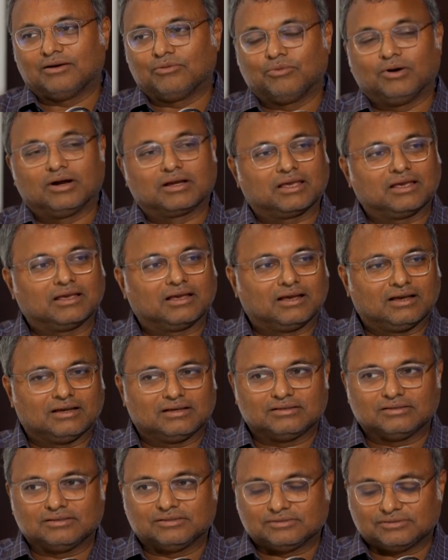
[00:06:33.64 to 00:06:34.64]

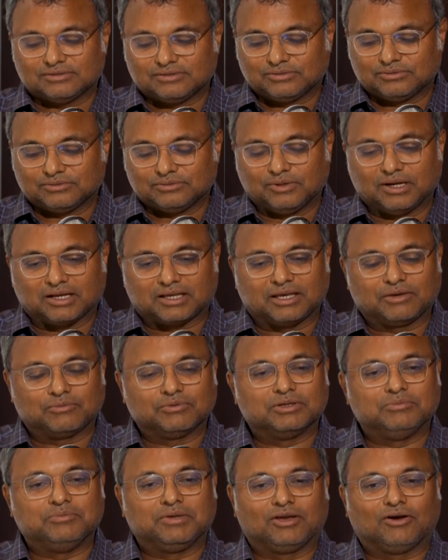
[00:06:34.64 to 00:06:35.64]
working
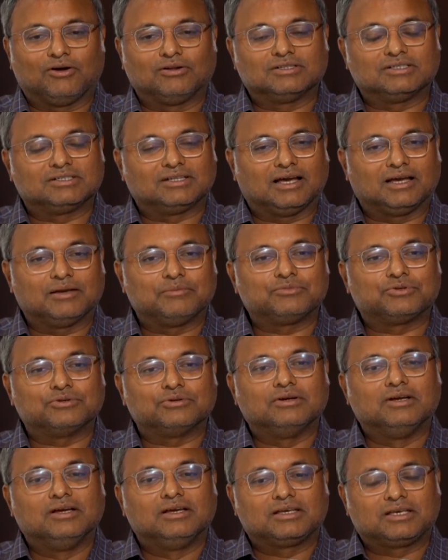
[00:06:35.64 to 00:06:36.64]
with me all the time
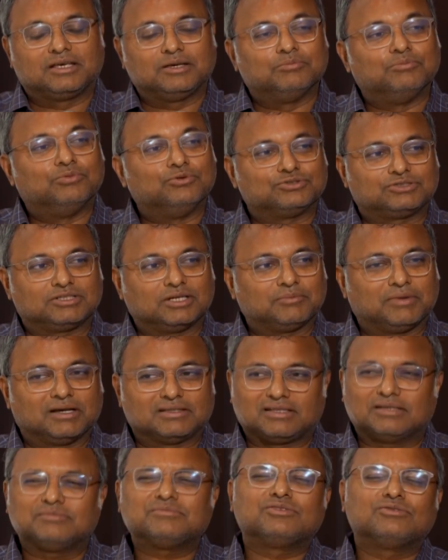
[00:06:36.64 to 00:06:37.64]
to keep boosting my
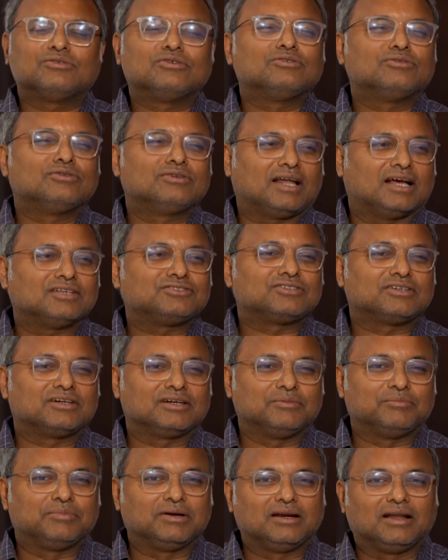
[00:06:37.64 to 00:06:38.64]
thing, you will
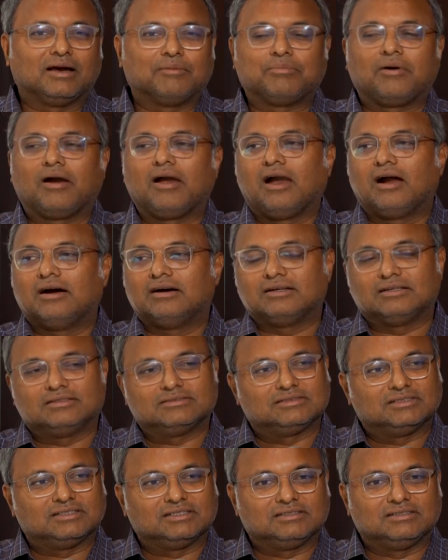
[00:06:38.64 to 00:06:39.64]
naturally build up
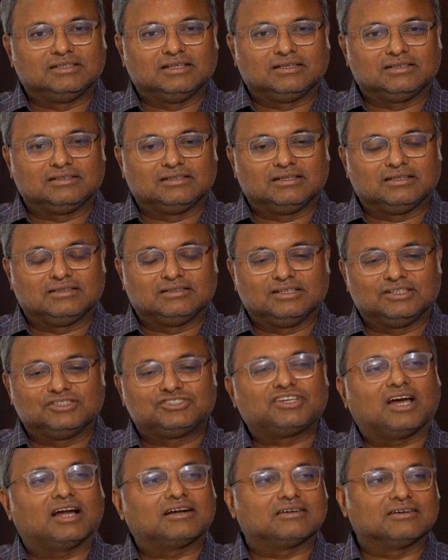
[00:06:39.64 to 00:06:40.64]
the
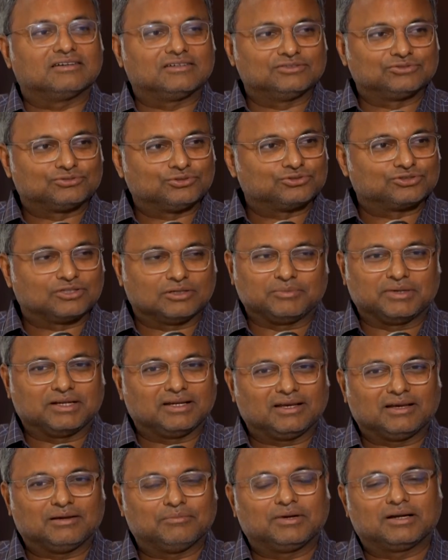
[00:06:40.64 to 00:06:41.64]
chatter in social
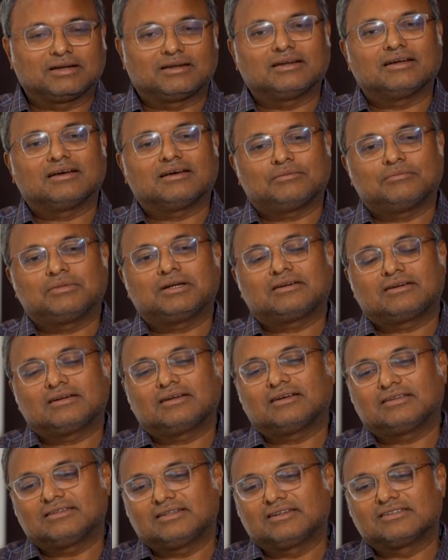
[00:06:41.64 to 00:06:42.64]
media. But
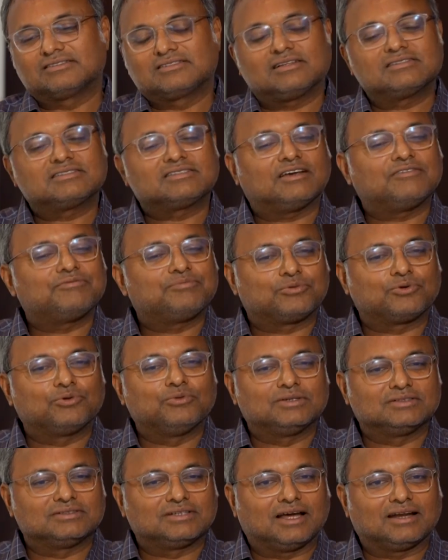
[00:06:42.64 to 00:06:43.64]
the results have
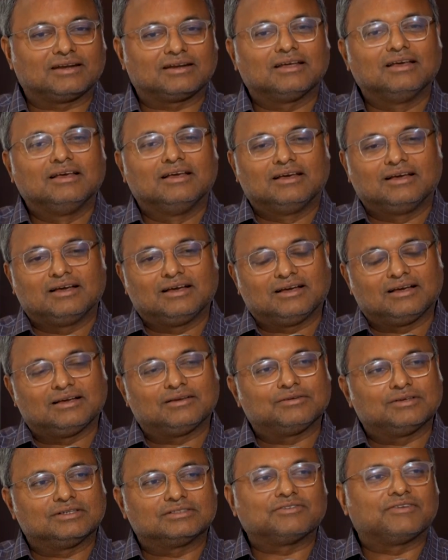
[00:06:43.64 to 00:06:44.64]
proven that
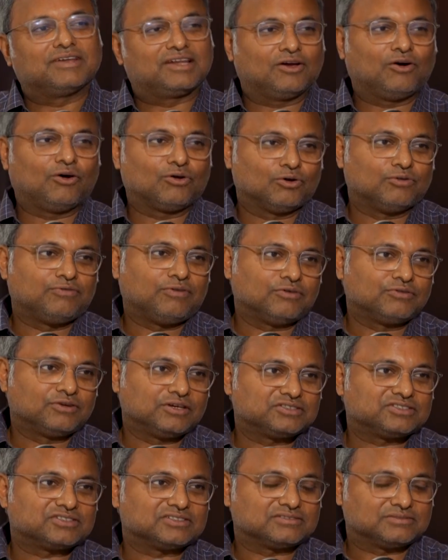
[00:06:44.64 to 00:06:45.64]
it's a very hollow
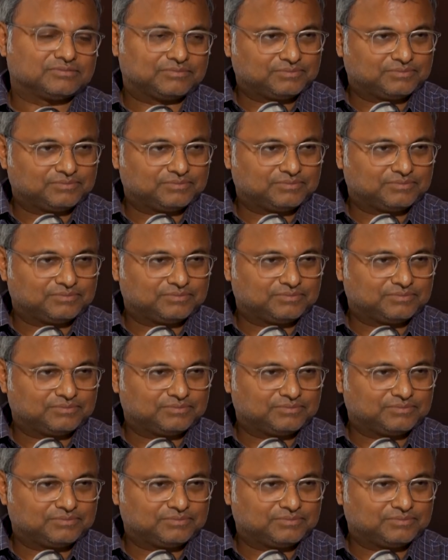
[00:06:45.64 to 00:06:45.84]
foundation.